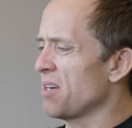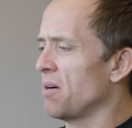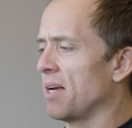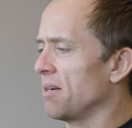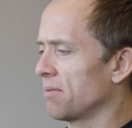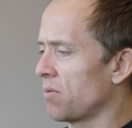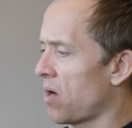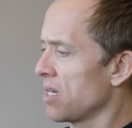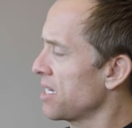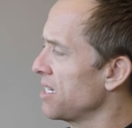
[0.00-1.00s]
Perio had a
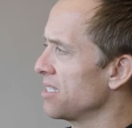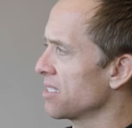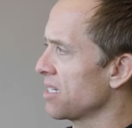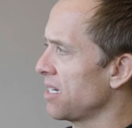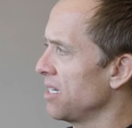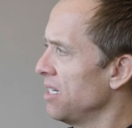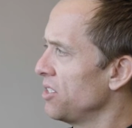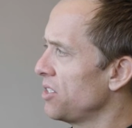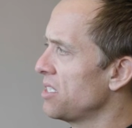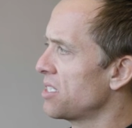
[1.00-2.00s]
quiet day yesterday.
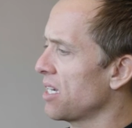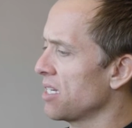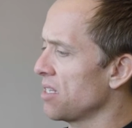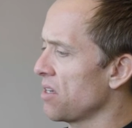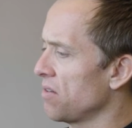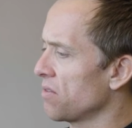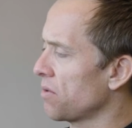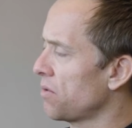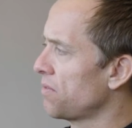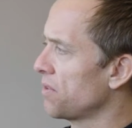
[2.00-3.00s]
She's second in the
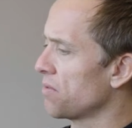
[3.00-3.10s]
overall